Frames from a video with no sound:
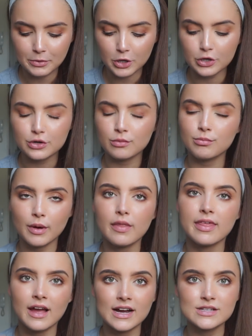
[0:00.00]
couldn't
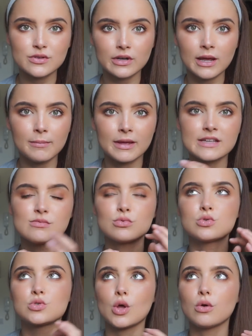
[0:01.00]
put the ice on it because it
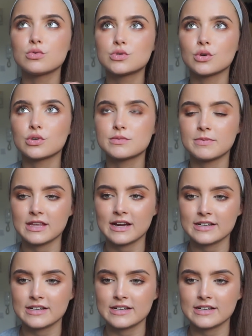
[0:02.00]
was so sore to put the